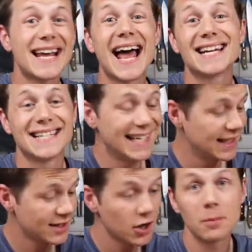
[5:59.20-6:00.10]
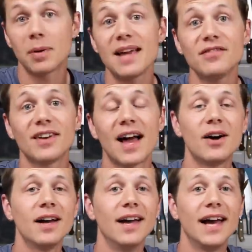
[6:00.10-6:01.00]
is added here to turn plain
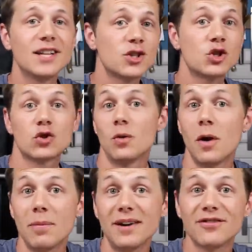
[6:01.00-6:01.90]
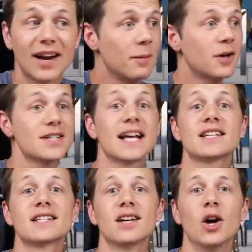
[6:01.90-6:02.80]
flour into strong white bread flour, because
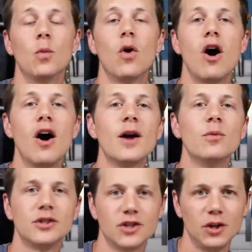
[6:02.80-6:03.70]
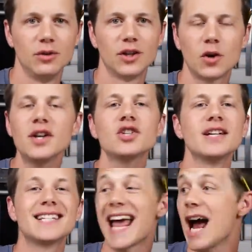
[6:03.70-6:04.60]
that's what I would do. The
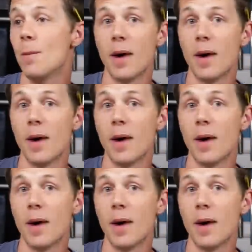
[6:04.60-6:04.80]
question is how